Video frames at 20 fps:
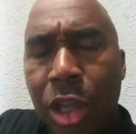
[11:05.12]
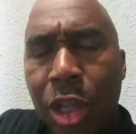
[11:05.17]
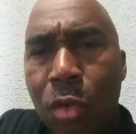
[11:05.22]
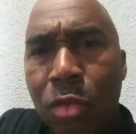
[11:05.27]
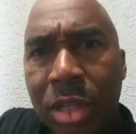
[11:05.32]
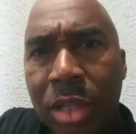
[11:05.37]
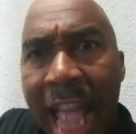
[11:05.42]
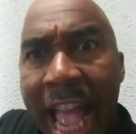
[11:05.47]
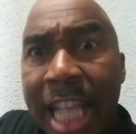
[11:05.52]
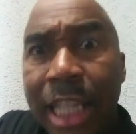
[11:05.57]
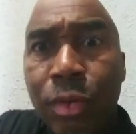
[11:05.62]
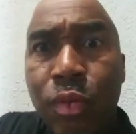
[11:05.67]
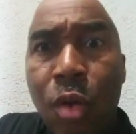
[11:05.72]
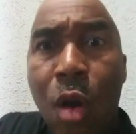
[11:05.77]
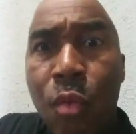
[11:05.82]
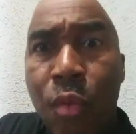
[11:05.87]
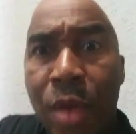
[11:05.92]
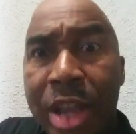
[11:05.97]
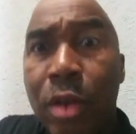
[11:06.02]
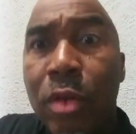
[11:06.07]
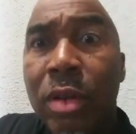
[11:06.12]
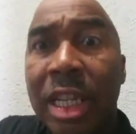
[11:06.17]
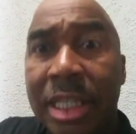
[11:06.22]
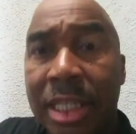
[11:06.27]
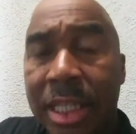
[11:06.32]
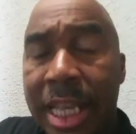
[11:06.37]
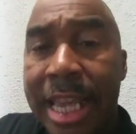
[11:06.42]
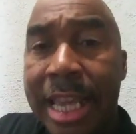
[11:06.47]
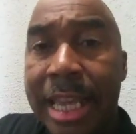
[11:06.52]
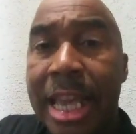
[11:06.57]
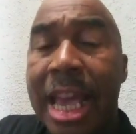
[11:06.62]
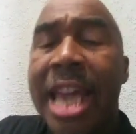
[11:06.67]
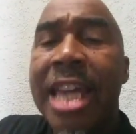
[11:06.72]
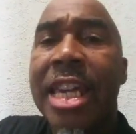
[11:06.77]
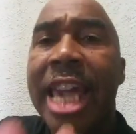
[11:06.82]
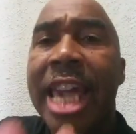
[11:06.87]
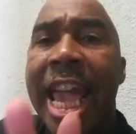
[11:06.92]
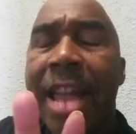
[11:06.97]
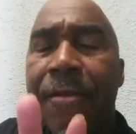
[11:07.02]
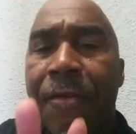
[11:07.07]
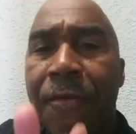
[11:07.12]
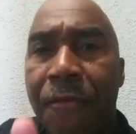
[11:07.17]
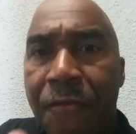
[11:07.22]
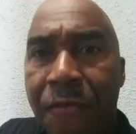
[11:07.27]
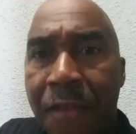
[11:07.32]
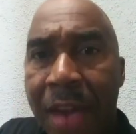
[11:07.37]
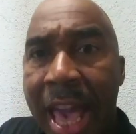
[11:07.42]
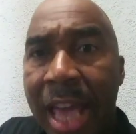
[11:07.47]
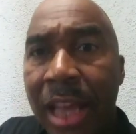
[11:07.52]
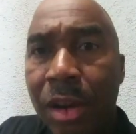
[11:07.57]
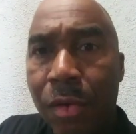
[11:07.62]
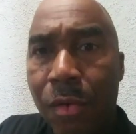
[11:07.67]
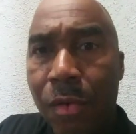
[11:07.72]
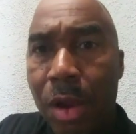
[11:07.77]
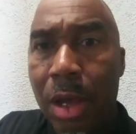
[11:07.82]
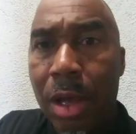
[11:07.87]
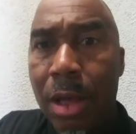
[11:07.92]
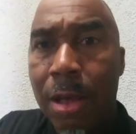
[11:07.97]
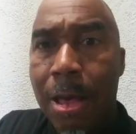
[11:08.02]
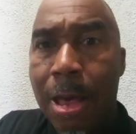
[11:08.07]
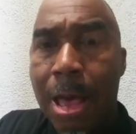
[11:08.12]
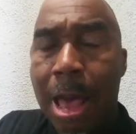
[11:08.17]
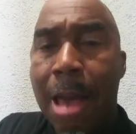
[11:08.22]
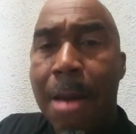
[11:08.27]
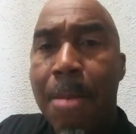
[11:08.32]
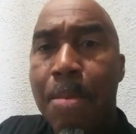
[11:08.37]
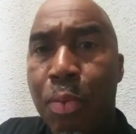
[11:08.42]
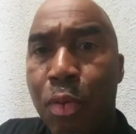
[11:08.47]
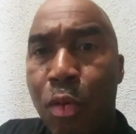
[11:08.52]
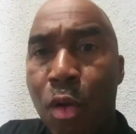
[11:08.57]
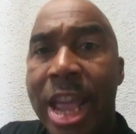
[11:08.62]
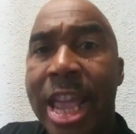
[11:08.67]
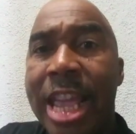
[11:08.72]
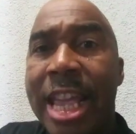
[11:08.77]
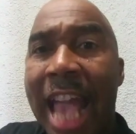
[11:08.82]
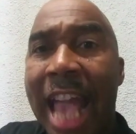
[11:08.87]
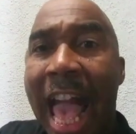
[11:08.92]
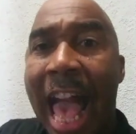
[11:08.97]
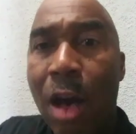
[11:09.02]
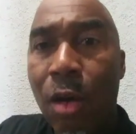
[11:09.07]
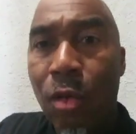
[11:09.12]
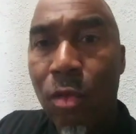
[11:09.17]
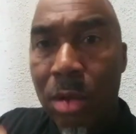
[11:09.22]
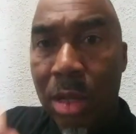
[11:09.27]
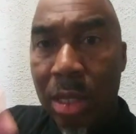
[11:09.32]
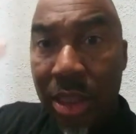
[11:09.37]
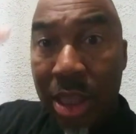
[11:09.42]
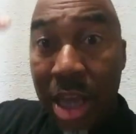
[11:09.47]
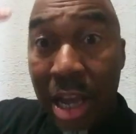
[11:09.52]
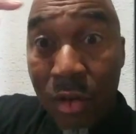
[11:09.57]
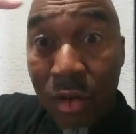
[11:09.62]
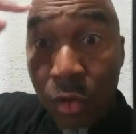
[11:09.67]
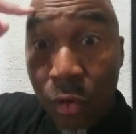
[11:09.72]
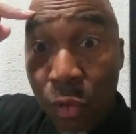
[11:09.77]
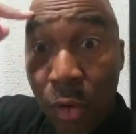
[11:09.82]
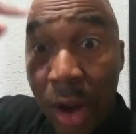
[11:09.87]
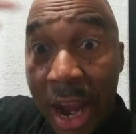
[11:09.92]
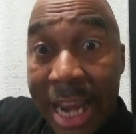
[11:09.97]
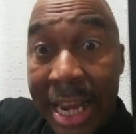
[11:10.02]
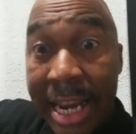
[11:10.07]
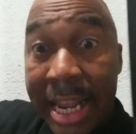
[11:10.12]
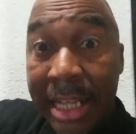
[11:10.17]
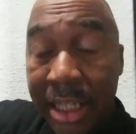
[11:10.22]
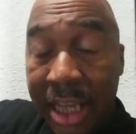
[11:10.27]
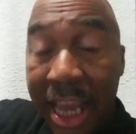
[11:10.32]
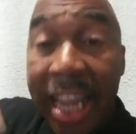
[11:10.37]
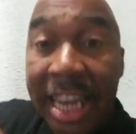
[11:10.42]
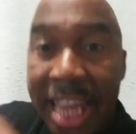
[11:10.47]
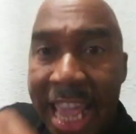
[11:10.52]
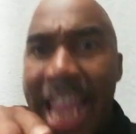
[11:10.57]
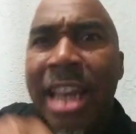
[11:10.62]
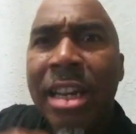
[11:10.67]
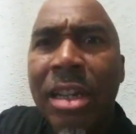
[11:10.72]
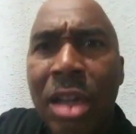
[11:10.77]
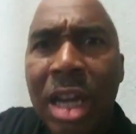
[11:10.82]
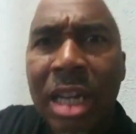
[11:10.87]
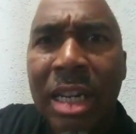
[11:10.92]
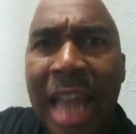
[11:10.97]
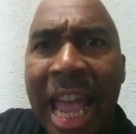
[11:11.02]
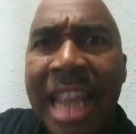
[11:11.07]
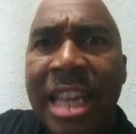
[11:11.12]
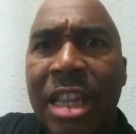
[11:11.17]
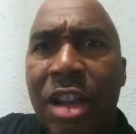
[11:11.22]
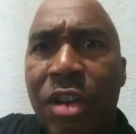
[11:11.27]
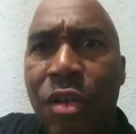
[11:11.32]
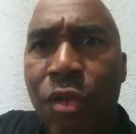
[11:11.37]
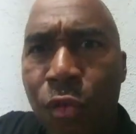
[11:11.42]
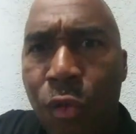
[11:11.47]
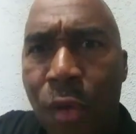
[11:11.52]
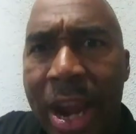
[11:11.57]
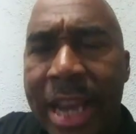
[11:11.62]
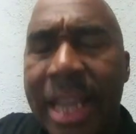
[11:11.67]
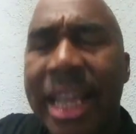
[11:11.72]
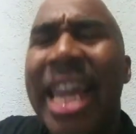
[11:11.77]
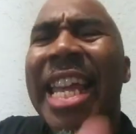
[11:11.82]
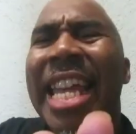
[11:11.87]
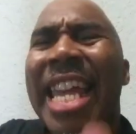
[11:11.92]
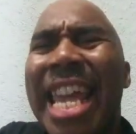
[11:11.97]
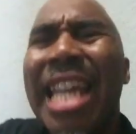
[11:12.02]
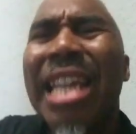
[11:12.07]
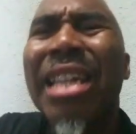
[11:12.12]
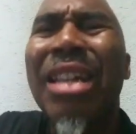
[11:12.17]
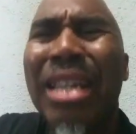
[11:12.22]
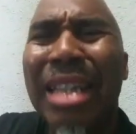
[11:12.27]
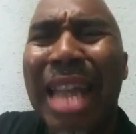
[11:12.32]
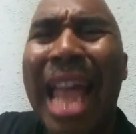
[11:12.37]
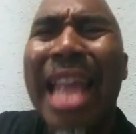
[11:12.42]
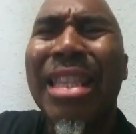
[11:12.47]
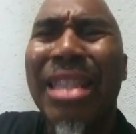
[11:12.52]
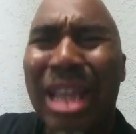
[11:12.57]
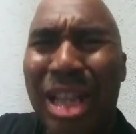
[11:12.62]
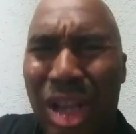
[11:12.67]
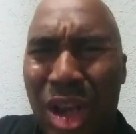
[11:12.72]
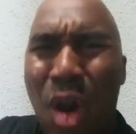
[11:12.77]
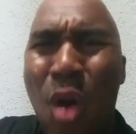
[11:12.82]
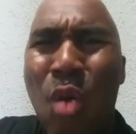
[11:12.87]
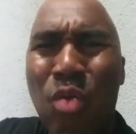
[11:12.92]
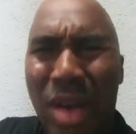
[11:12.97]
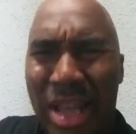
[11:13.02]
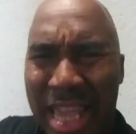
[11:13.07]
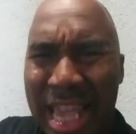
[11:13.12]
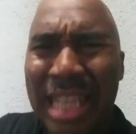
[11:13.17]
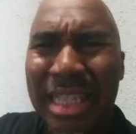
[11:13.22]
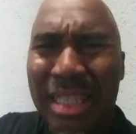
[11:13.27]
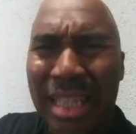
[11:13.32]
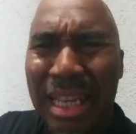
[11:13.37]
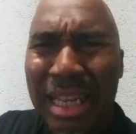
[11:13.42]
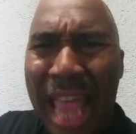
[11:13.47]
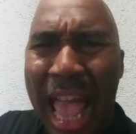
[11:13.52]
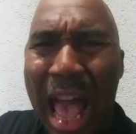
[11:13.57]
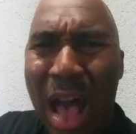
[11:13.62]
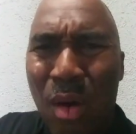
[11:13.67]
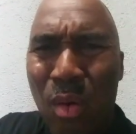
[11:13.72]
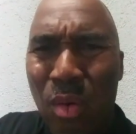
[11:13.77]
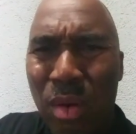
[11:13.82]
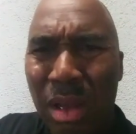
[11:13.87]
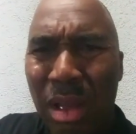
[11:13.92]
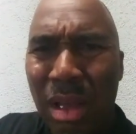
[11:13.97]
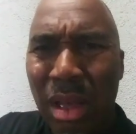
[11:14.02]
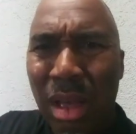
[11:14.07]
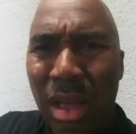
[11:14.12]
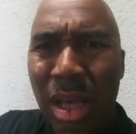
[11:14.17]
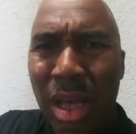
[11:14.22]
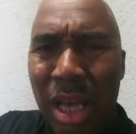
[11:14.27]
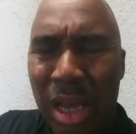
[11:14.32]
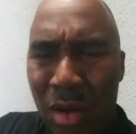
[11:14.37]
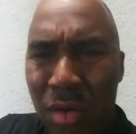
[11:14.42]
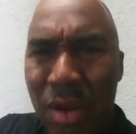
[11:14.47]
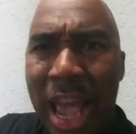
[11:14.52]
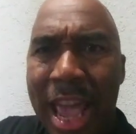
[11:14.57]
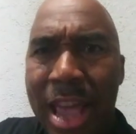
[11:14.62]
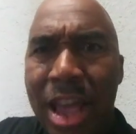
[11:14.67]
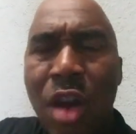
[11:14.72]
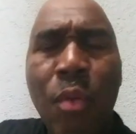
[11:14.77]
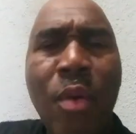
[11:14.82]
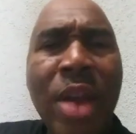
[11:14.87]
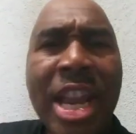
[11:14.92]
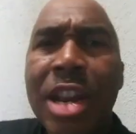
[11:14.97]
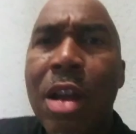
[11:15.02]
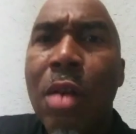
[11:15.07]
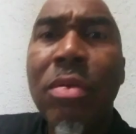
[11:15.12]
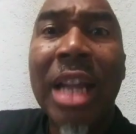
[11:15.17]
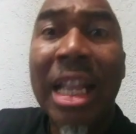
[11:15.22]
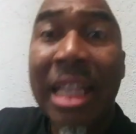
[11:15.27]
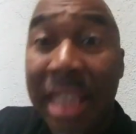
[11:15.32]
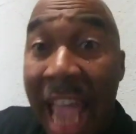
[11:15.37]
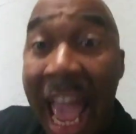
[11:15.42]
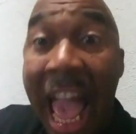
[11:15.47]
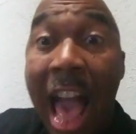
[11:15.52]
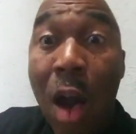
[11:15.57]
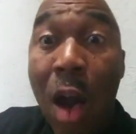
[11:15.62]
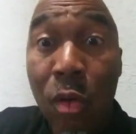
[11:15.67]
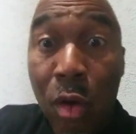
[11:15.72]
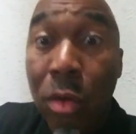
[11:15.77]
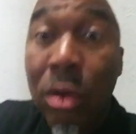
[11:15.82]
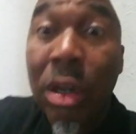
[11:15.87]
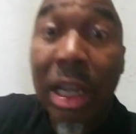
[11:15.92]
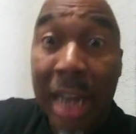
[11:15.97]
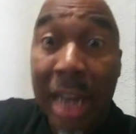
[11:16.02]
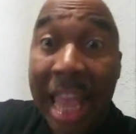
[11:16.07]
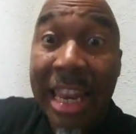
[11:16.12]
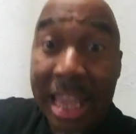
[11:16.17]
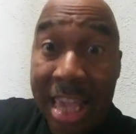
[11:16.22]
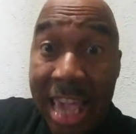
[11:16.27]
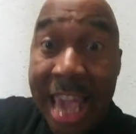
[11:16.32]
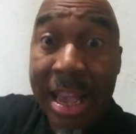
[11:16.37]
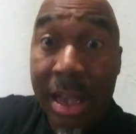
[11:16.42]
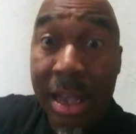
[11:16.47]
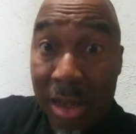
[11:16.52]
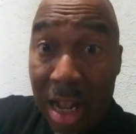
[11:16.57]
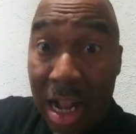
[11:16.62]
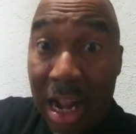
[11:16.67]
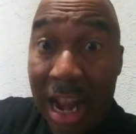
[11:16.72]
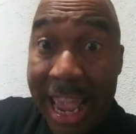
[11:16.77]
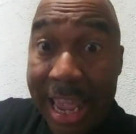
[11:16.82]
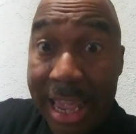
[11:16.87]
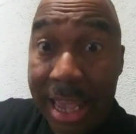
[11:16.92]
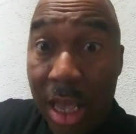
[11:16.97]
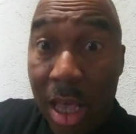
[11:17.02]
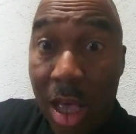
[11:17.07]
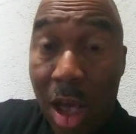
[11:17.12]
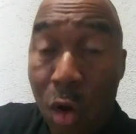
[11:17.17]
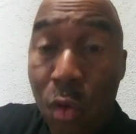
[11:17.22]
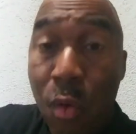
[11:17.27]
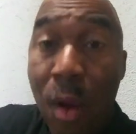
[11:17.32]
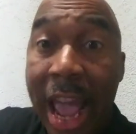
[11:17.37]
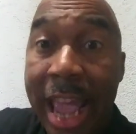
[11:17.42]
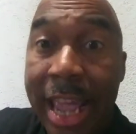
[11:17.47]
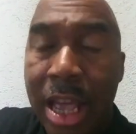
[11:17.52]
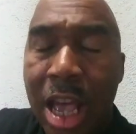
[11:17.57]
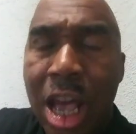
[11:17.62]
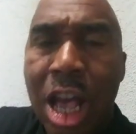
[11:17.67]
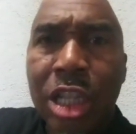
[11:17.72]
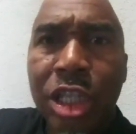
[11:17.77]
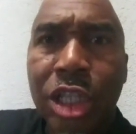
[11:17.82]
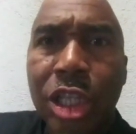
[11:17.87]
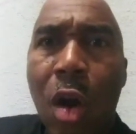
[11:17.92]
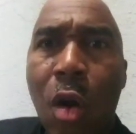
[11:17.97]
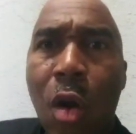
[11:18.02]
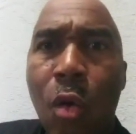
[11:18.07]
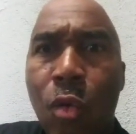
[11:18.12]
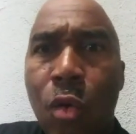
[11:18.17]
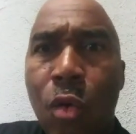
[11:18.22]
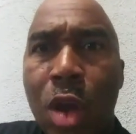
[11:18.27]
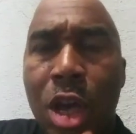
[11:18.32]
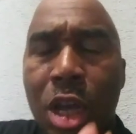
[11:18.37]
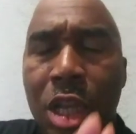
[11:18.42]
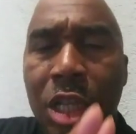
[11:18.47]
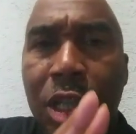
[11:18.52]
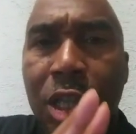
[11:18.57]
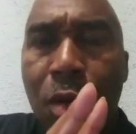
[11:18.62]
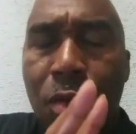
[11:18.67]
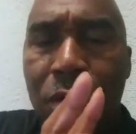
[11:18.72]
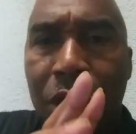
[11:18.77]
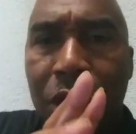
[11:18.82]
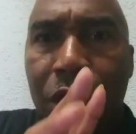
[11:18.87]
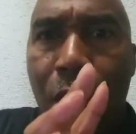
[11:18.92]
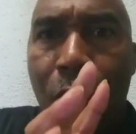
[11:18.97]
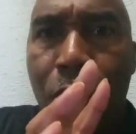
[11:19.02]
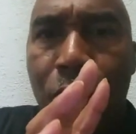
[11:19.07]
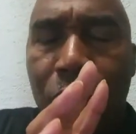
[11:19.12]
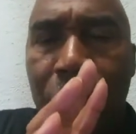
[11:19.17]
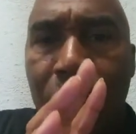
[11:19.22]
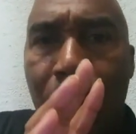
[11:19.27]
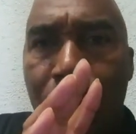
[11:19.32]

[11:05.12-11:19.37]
so that's what we're gonna see. Can Federer bring out the greatest? Can he look like the great? Can he look like the goat against Nadal? Okay, we know Nadal gonna look like the king of clay. All right, so so so